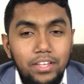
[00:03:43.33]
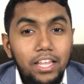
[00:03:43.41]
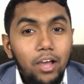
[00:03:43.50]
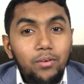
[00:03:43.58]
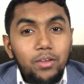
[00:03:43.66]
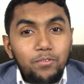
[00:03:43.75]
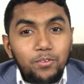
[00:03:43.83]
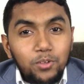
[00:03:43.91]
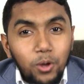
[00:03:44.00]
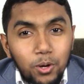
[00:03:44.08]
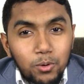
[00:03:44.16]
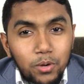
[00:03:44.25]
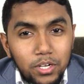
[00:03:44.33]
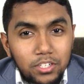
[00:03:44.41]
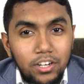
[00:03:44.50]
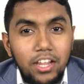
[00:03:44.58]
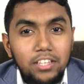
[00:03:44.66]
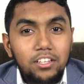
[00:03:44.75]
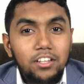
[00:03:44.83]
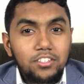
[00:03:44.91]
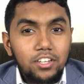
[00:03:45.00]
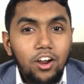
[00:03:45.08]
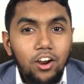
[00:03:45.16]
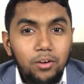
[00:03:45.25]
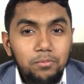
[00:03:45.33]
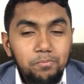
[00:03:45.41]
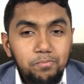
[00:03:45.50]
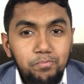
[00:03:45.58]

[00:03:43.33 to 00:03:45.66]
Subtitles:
Now, if you don't know what triathlons are,